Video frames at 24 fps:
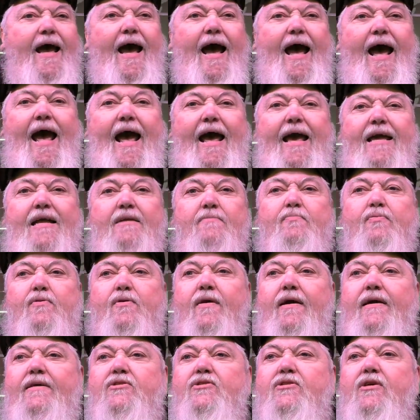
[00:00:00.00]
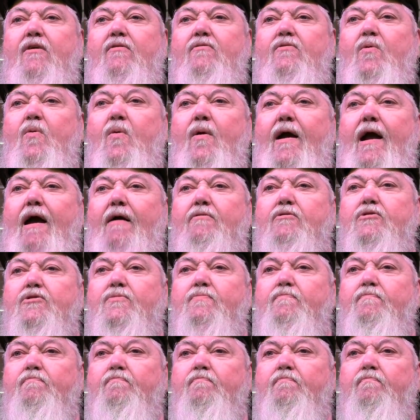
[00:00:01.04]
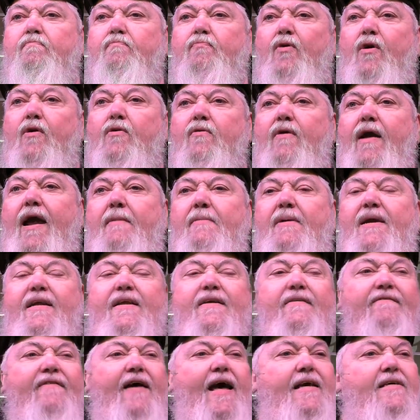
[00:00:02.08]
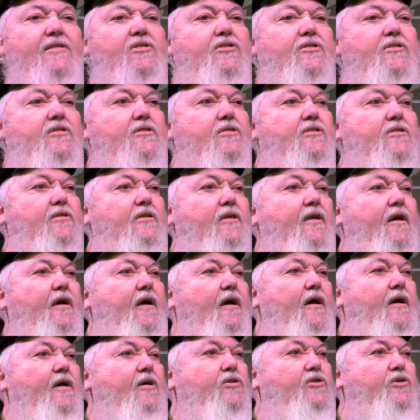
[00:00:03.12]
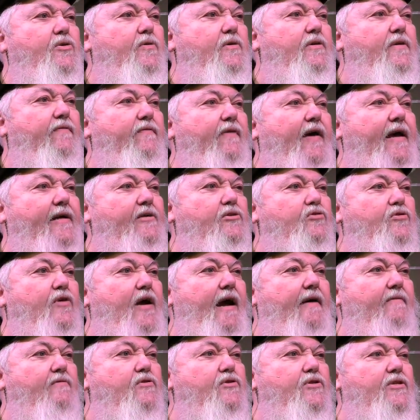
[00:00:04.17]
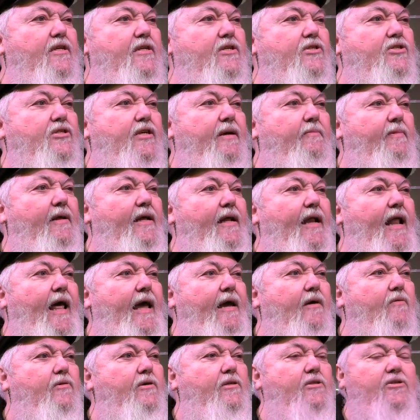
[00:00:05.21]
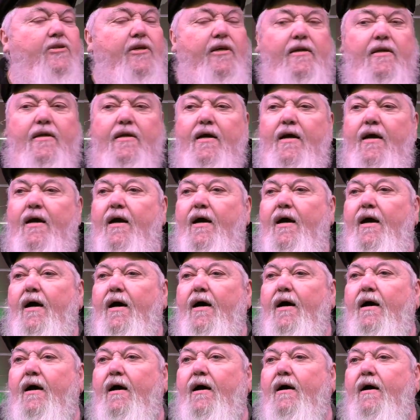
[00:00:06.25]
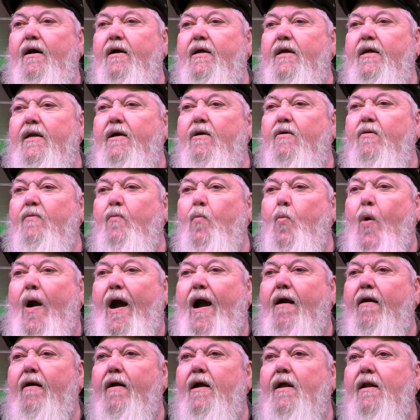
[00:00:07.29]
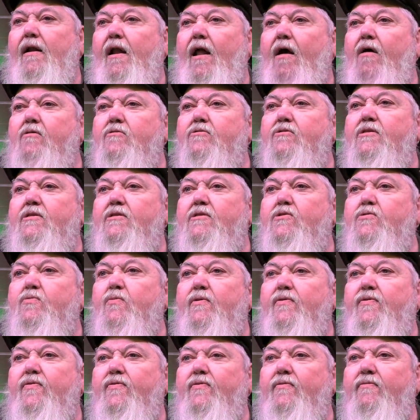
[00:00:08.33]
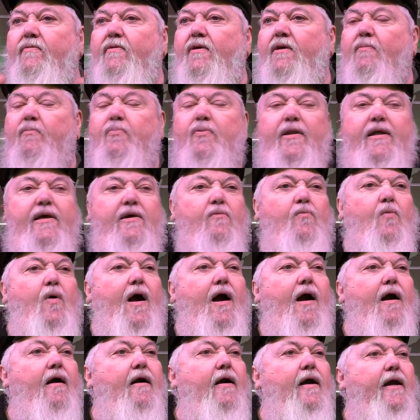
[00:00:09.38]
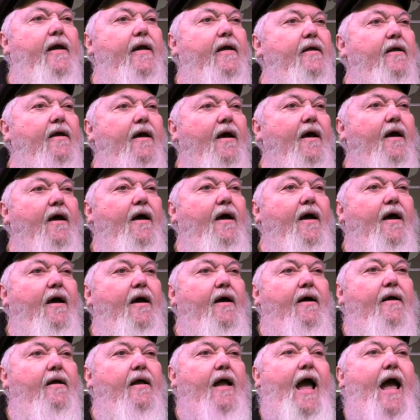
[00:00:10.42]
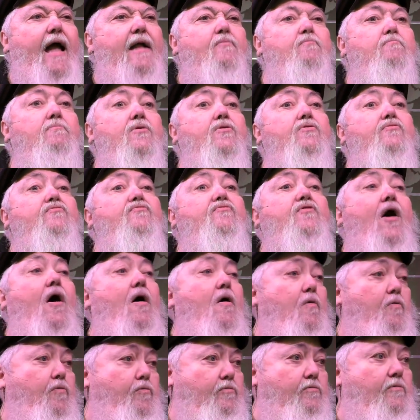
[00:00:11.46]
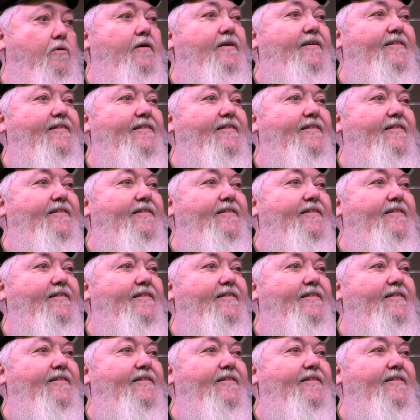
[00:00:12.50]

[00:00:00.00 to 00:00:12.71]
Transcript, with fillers: I had progressed on to where I was programming devices and doing device drivers in assembly language and uh, you know wiring closets with complete wiring and I'd moved on